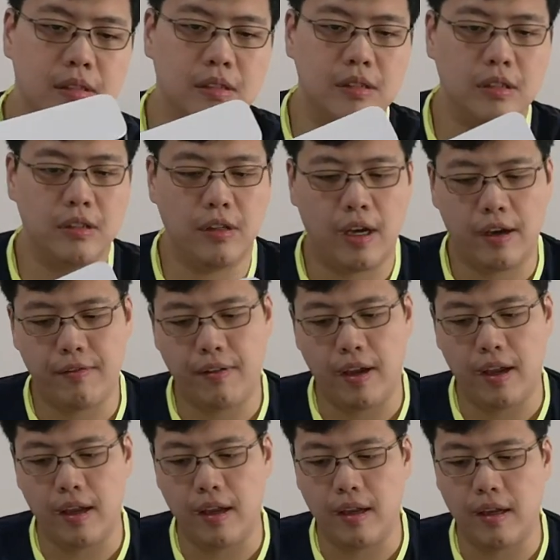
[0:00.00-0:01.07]
so you have
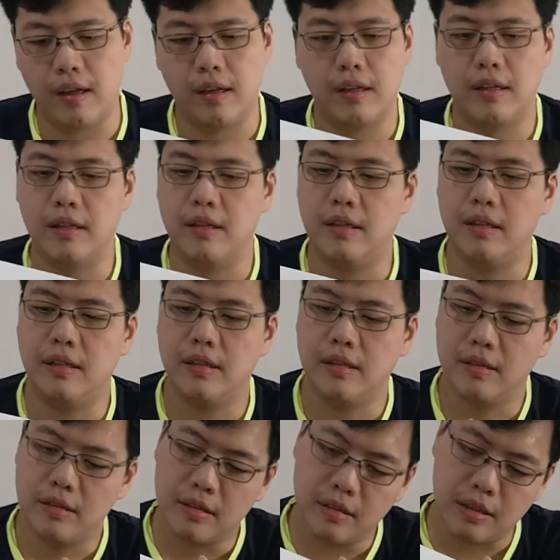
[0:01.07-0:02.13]
a
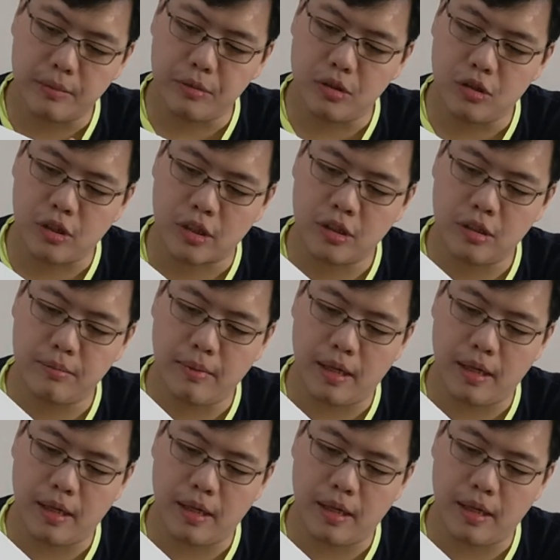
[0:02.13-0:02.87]
some instruction